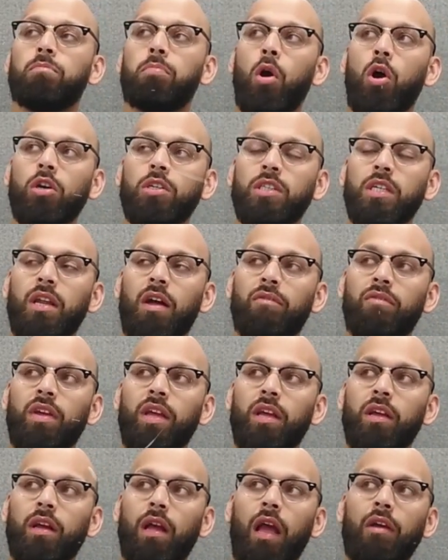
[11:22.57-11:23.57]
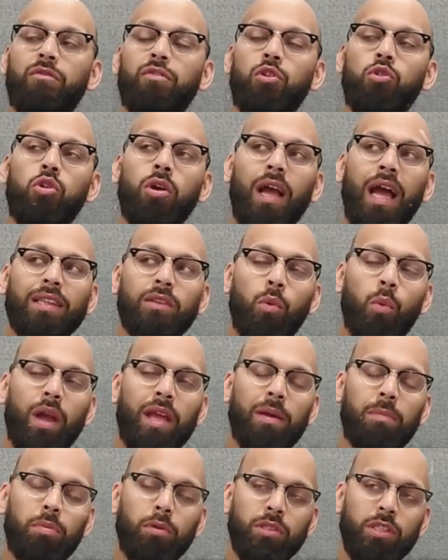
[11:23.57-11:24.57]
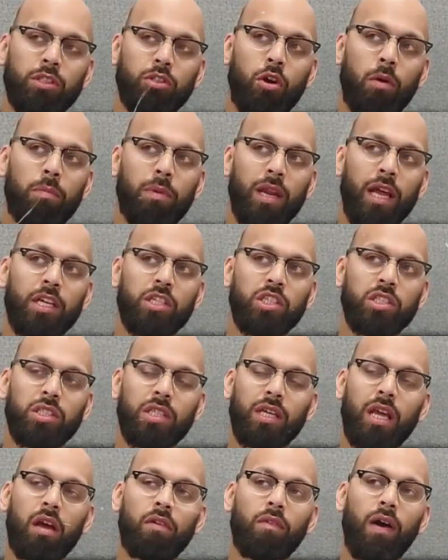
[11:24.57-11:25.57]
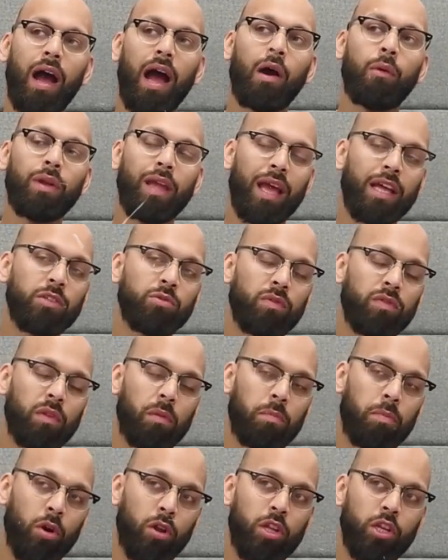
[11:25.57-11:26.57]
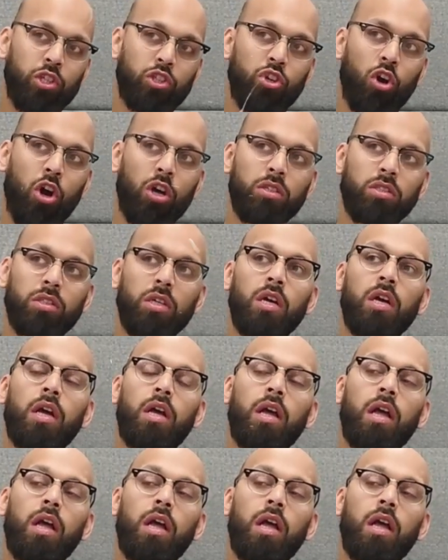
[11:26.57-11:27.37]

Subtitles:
boxing. I think if you look at the way he puts his combinations together, how he ends with the body shots,